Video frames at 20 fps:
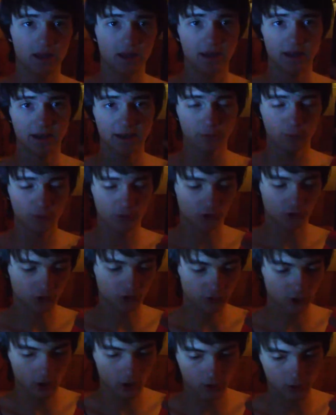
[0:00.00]
and it was
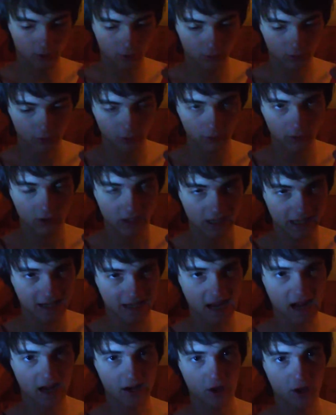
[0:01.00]
so
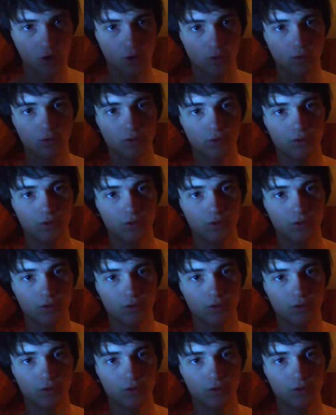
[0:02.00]
ghetto.